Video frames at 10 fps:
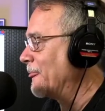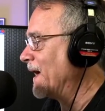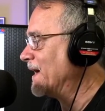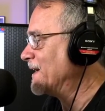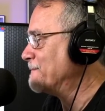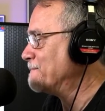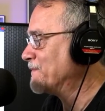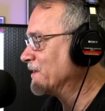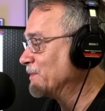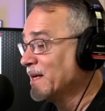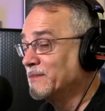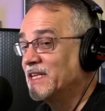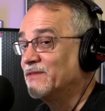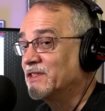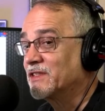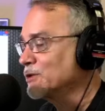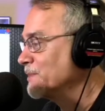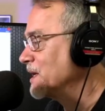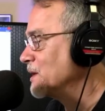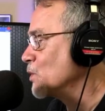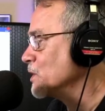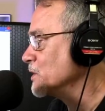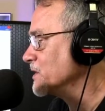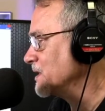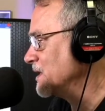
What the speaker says: Sometimes I even slur my words.